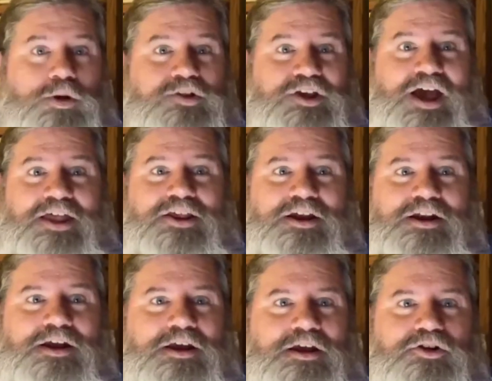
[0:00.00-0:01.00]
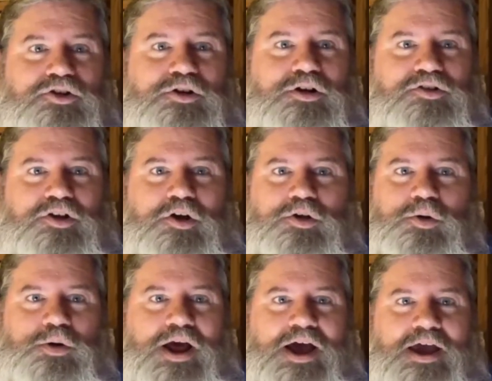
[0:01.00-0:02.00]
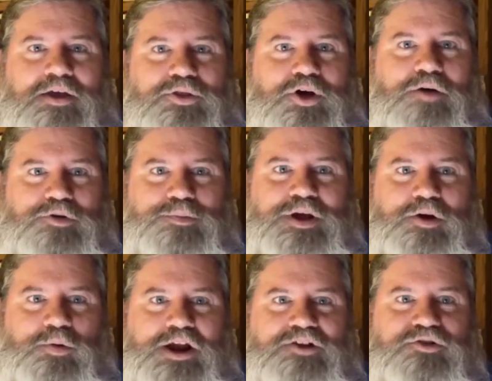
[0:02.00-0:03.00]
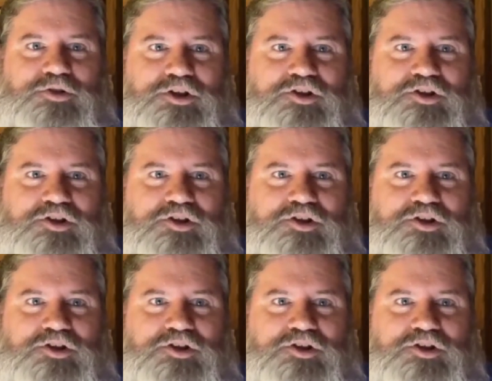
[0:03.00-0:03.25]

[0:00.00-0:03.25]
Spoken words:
the guy that 2 years ago, you and I thought would be a Ranger this